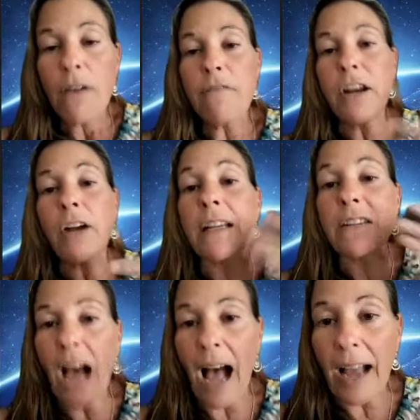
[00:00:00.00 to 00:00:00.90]
Mm-hmm. very
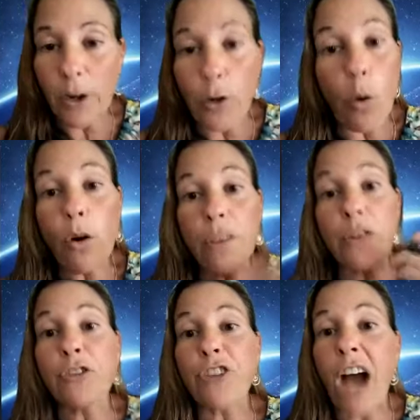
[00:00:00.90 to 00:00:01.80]
tired or
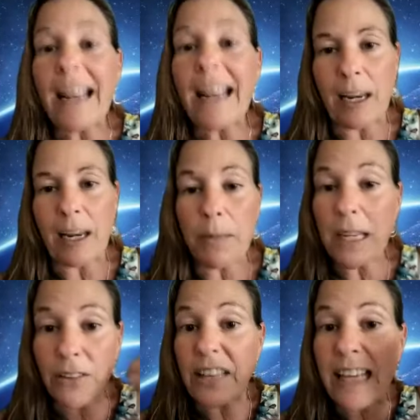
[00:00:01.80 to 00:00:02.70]
they're dying
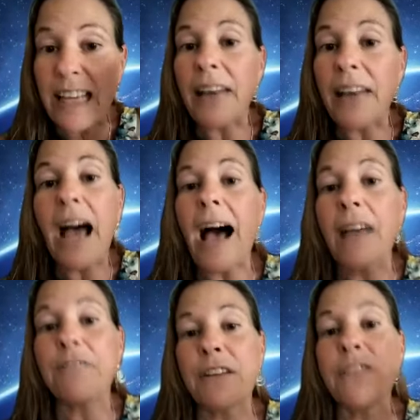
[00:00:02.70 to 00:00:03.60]
because they cannot
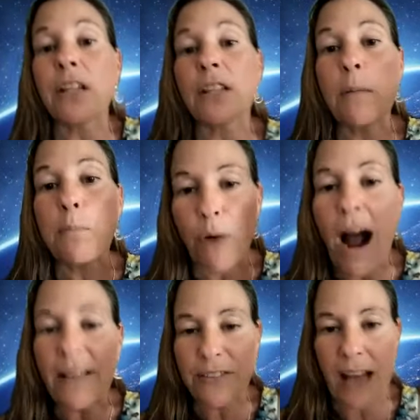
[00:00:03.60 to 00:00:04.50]
physically
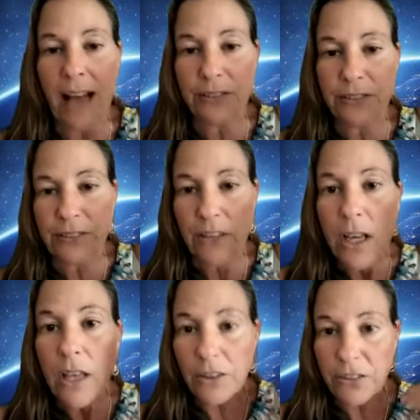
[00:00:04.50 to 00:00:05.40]
process
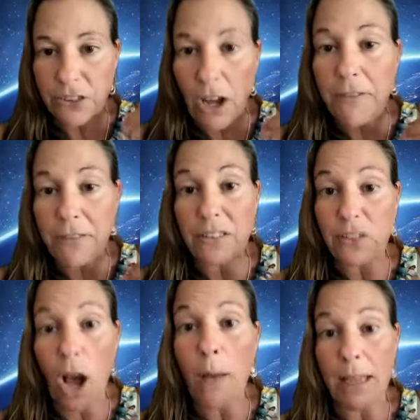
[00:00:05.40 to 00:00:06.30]
the stuff yeah. that's
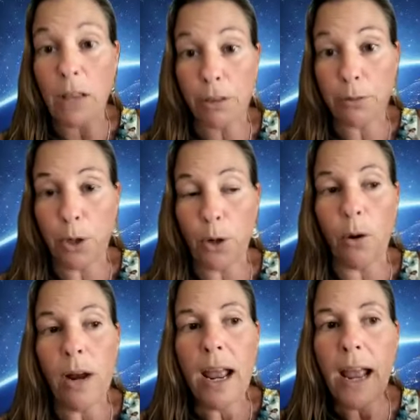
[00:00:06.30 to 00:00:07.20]
coming
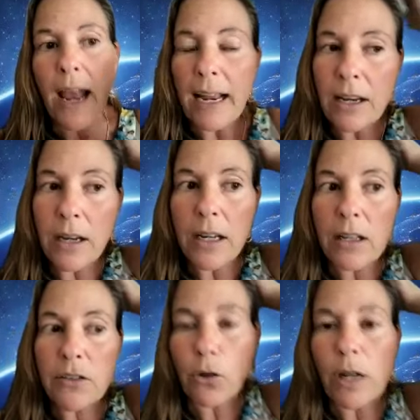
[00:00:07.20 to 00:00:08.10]
through. And
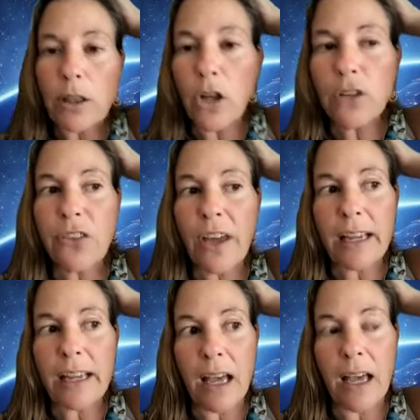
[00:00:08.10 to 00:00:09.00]
so it looks
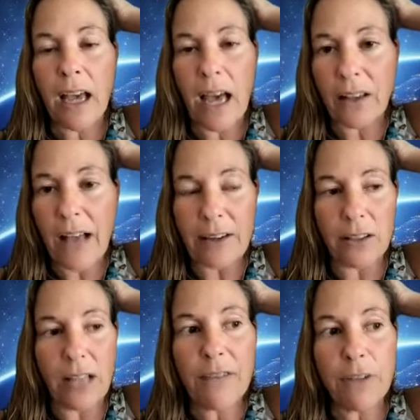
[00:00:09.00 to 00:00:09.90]
like on a lot
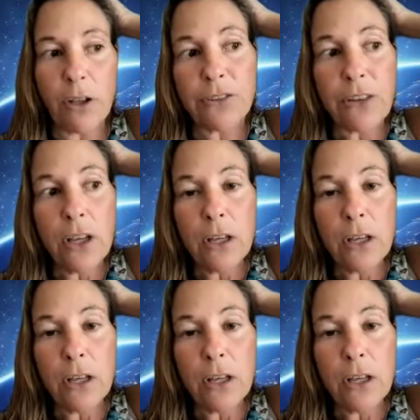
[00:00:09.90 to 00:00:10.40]
of levels,